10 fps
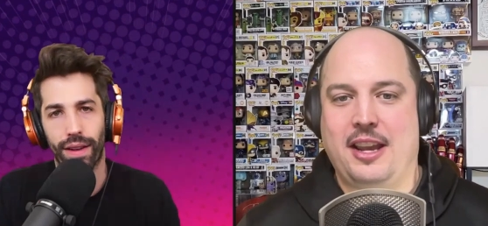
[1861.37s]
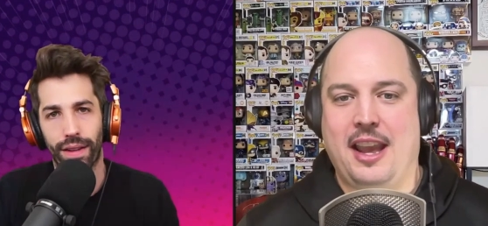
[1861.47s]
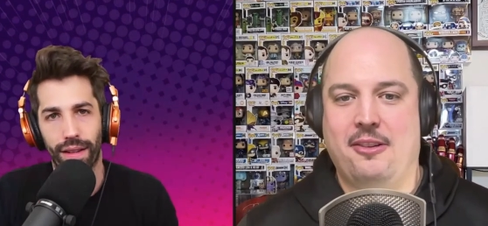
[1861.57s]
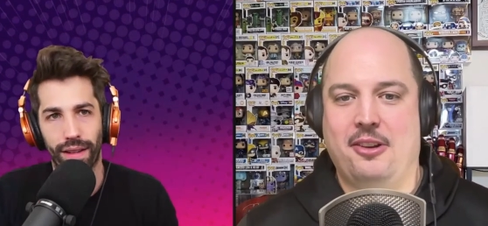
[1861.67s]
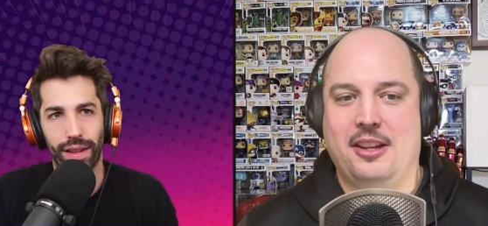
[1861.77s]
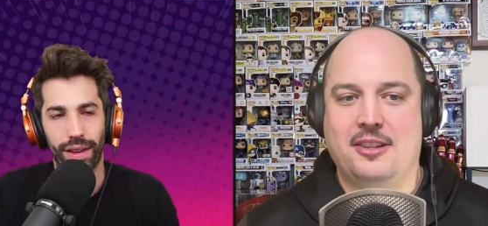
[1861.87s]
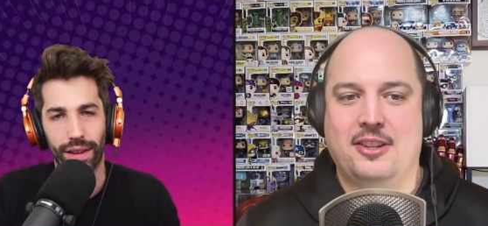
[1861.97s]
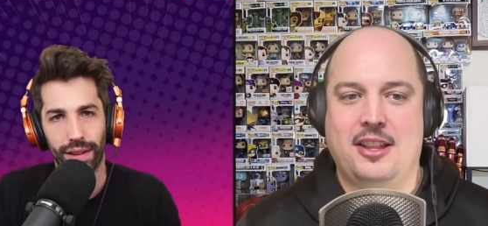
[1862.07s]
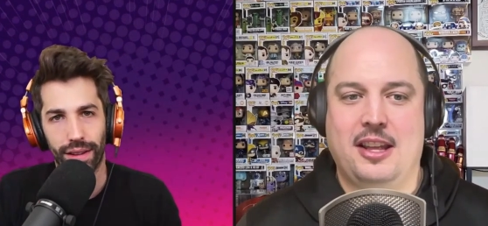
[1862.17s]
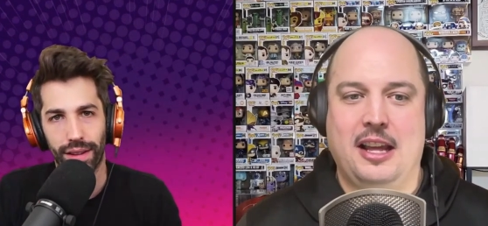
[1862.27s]
Speaker 1: can't really
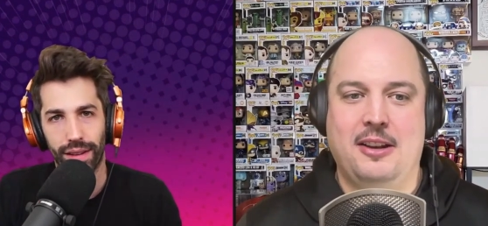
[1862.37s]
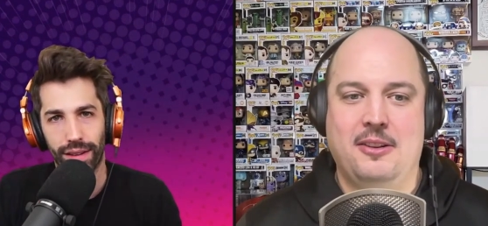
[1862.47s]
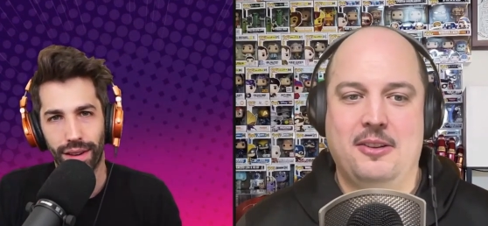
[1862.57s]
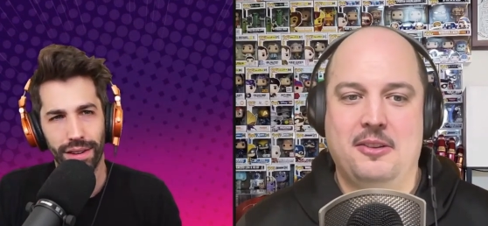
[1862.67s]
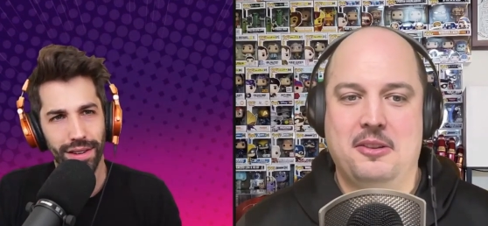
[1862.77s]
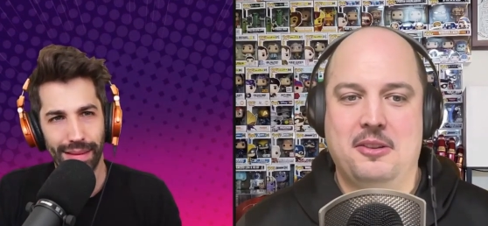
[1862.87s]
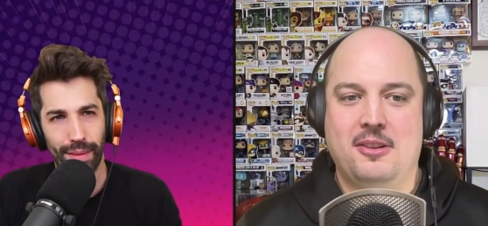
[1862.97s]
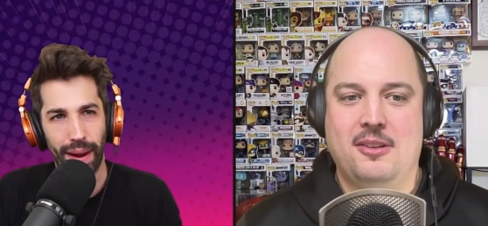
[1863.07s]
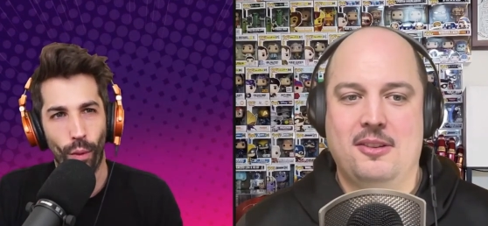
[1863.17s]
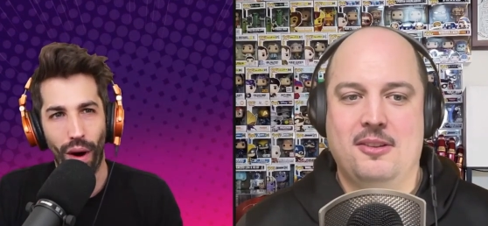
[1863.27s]
say that. Don't you talk about
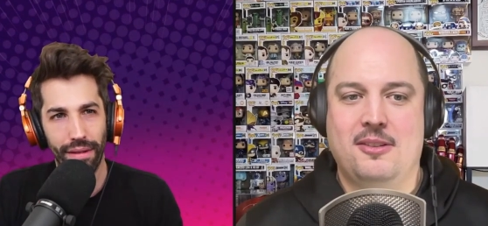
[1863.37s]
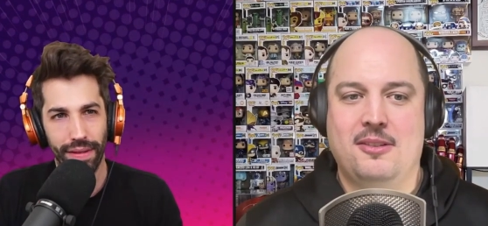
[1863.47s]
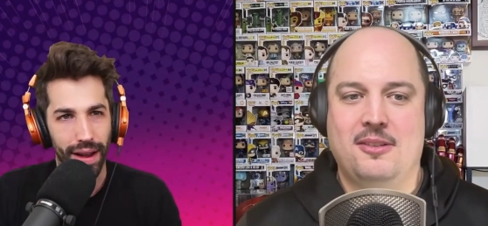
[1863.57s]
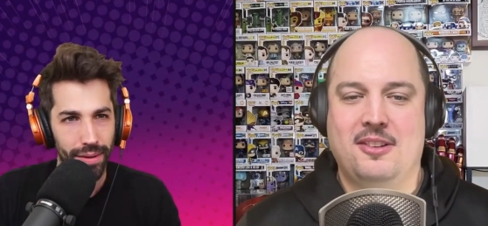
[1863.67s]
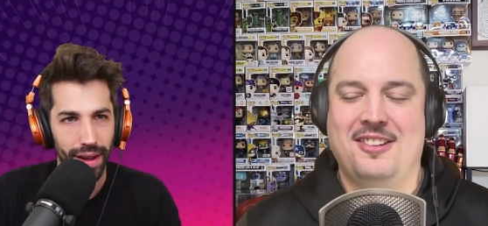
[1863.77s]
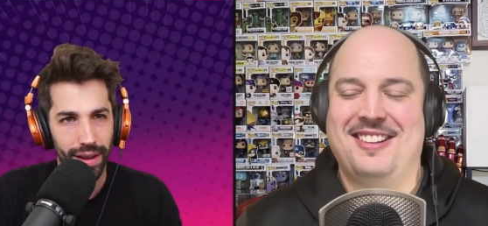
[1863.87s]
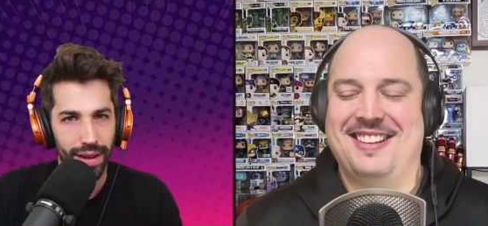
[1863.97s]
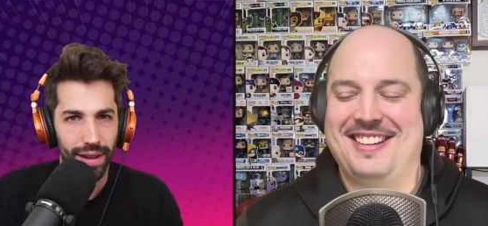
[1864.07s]
my wife that way?